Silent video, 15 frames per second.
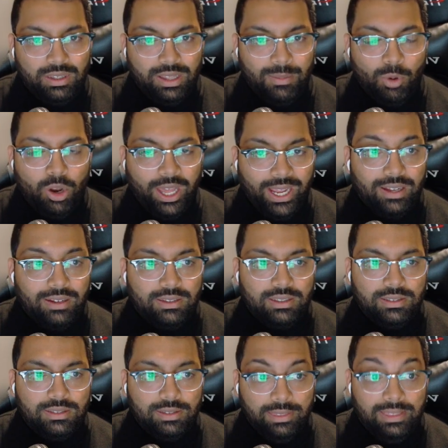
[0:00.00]
They're more like,
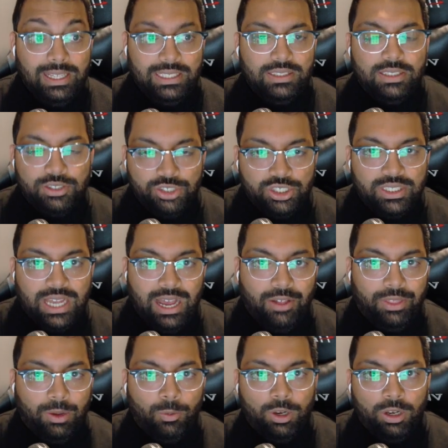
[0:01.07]
this is just how
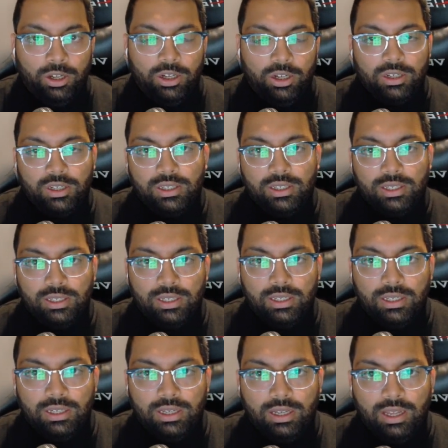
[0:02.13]
they will look.
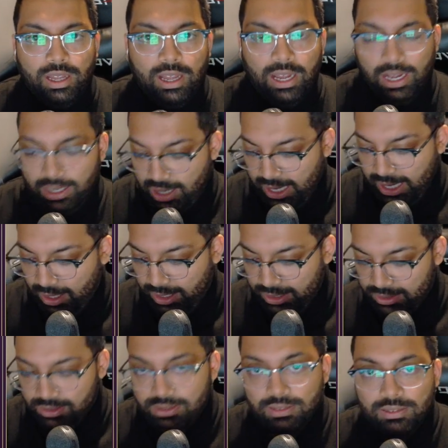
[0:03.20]

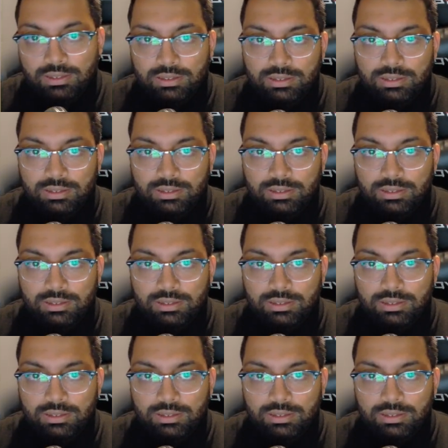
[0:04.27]
Guidelines.